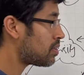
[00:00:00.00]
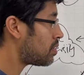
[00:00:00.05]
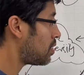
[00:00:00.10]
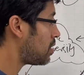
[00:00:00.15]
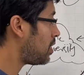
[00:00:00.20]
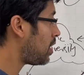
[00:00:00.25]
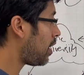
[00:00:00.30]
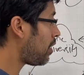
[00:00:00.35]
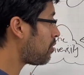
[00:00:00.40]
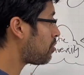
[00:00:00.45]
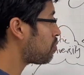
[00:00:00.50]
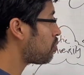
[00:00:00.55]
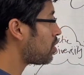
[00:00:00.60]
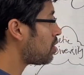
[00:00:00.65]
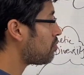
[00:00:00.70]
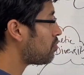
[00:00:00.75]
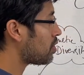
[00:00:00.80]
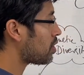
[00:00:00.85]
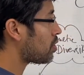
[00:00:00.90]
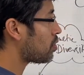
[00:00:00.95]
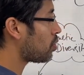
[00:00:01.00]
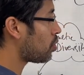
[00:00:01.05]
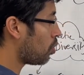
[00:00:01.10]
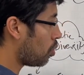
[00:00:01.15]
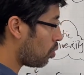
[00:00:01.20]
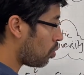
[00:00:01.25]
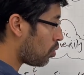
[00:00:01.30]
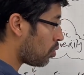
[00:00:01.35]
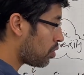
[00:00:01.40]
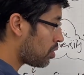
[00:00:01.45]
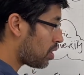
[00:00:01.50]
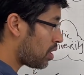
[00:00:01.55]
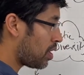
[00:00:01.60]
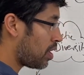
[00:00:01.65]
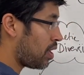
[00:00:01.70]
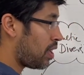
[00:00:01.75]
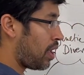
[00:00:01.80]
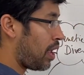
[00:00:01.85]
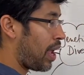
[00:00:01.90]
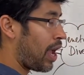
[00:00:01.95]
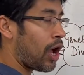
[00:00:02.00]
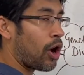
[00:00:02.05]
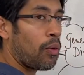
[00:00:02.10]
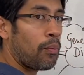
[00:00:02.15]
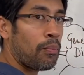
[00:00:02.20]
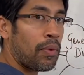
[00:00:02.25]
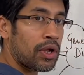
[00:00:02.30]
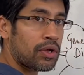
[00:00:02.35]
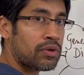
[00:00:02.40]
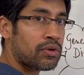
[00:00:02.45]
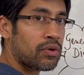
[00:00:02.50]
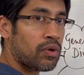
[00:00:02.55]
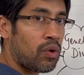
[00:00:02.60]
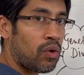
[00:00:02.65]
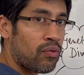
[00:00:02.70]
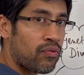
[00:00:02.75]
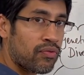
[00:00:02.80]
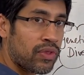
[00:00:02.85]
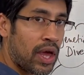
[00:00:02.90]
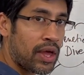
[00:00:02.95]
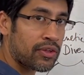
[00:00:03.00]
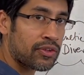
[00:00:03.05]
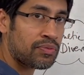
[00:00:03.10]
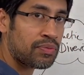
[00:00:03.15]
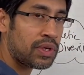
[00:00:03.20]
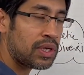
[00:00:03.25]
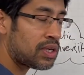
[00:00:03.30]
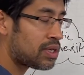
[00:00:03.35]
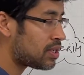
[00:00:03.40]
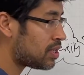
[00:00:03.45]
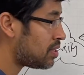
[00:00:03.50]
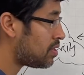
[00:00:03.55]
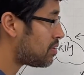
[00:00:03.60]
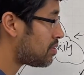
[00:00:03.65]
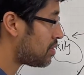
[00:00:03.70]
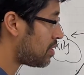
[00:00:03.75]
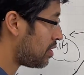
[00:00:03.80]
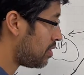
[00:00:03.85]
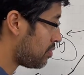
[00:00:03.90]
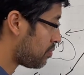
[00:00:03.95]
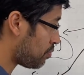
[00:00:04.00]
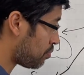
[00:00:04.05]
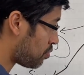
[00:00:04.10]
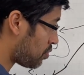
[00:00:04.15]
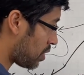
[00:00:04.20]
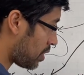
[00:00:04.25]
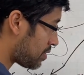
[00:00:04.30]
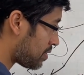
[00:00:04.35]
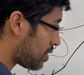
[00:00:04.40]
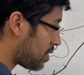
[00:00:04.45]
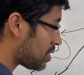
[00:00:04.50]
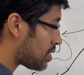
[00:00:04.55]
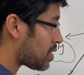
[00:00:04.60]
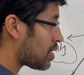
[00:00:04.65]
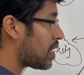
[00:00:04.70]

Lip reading: Yes, we record how much of that species is present,